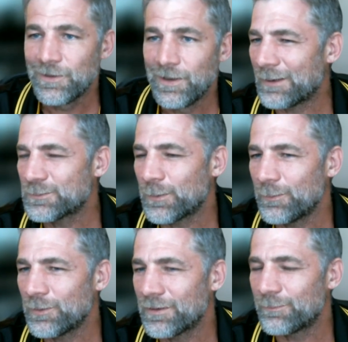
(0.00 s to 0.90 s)
That was
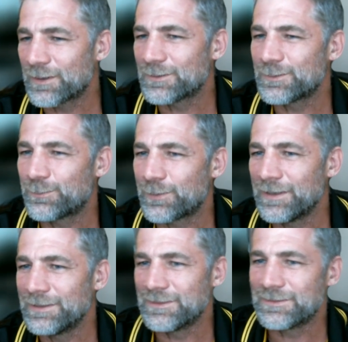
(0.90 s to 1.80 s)
probably one of the bigger
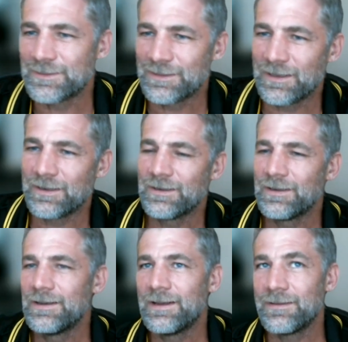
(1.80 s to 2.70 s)
surprises, and at
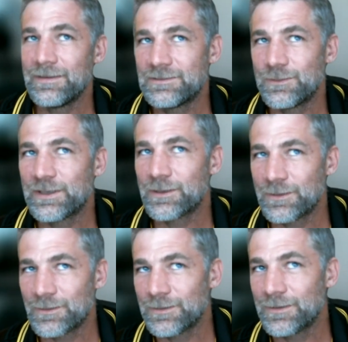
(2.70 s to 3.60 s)
least the
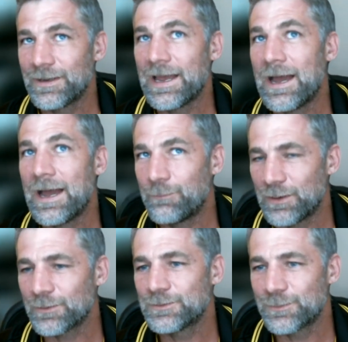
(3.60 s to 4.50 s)
bigger,
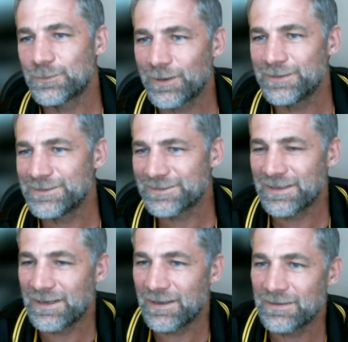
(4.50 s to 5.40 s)
happier surprises
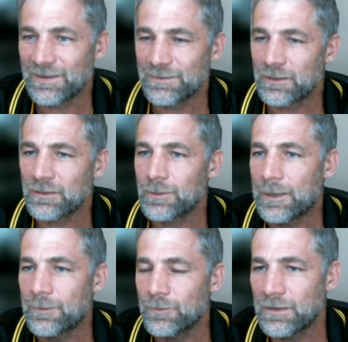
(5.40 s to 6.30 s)
I had, and
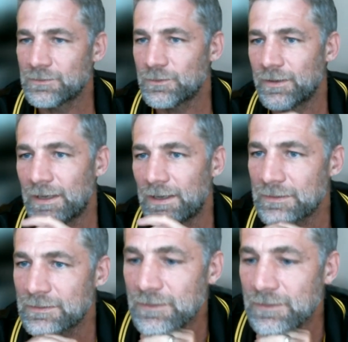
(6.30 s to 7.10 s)
I really enjoy that.